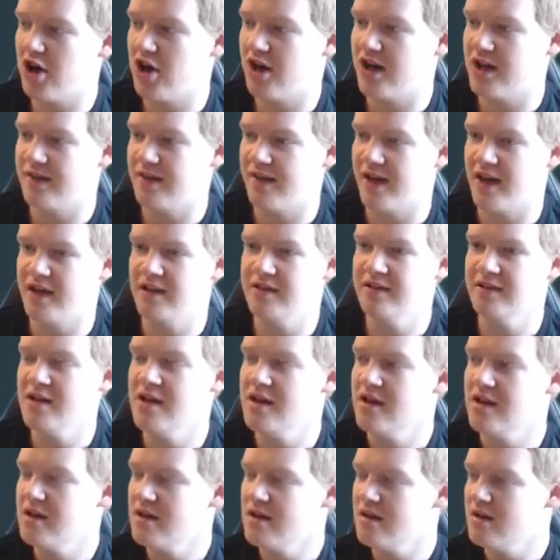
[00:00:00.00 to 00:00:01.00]
really, in the end.
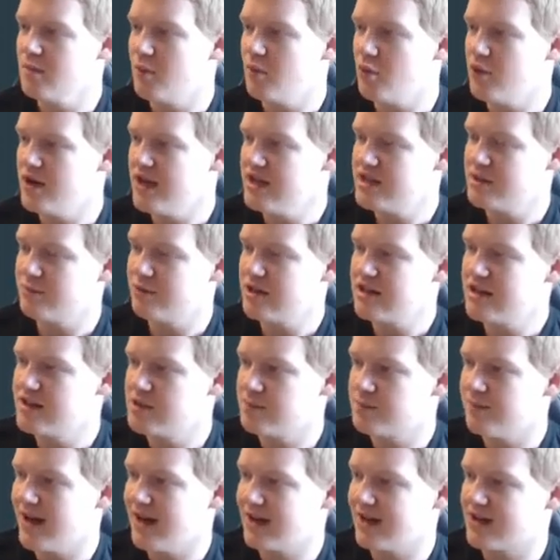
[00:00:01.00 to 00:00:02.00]
But we need to bring
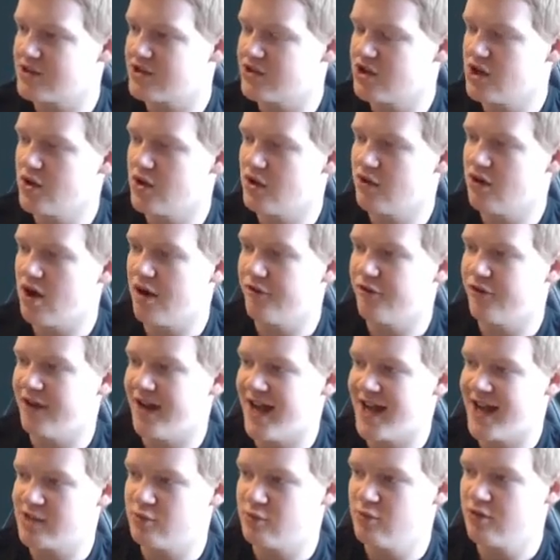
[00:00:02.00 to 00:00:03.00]
this back sooner rather than
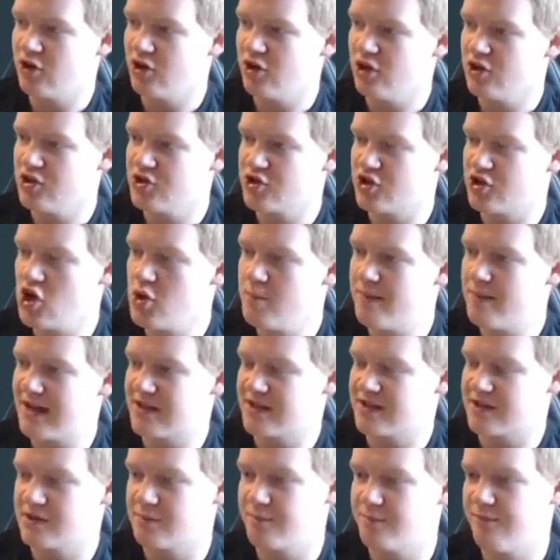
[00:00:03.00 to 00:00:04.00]
later. We've got our two
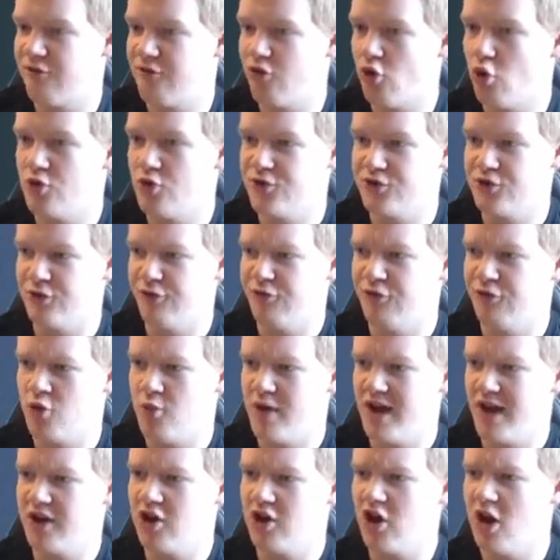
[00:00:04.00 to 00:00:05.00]
best forwards up
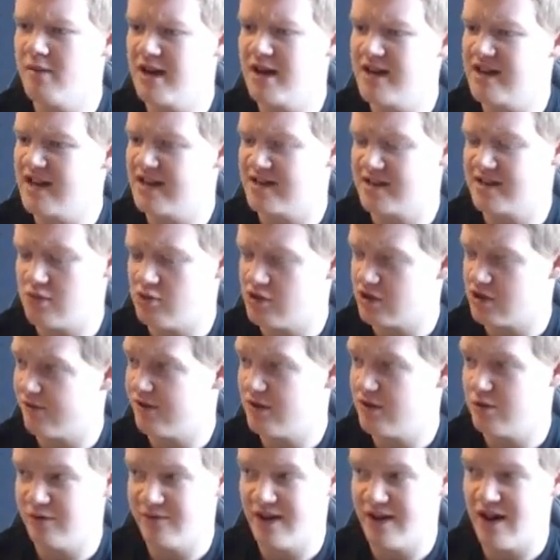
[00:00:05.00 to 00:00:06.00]
front. We had a comment yesterday, which I
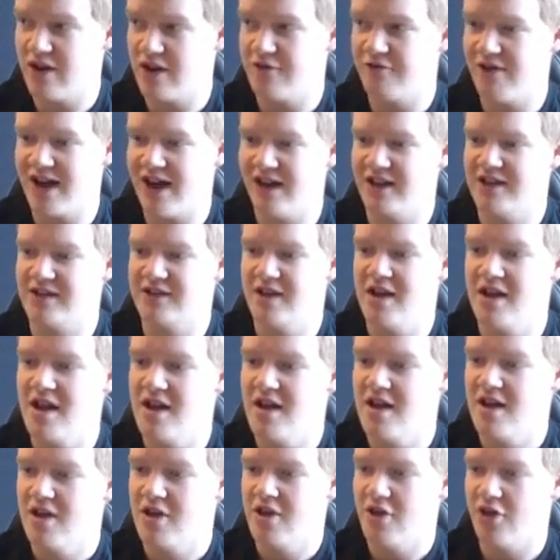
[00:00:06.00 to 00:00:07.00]
think was very valid,
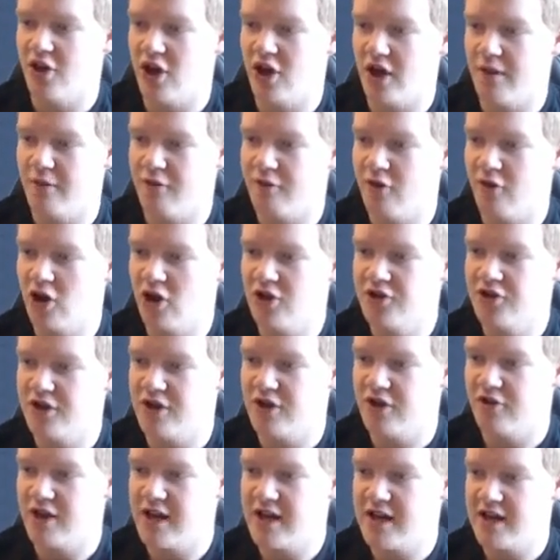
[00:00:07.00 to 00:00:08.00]
that Volland
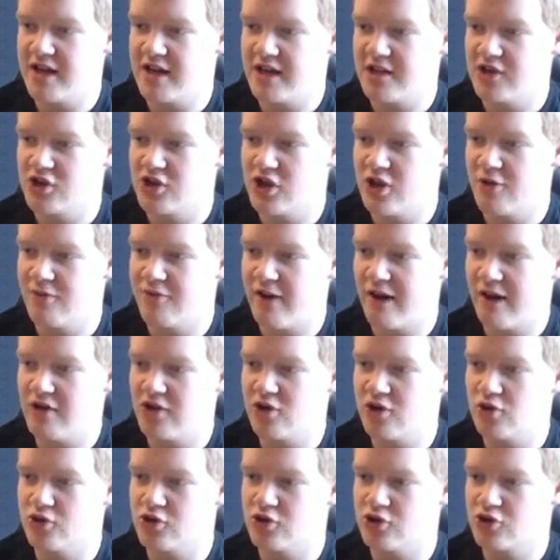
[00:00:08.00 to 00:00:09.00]
and Origi are two
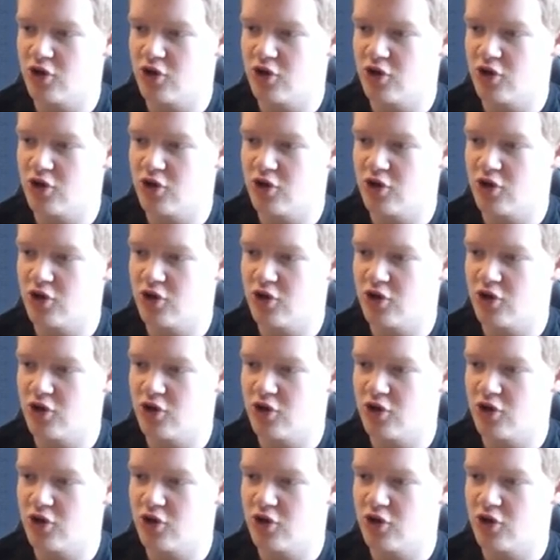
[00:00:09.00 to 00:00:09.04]
very good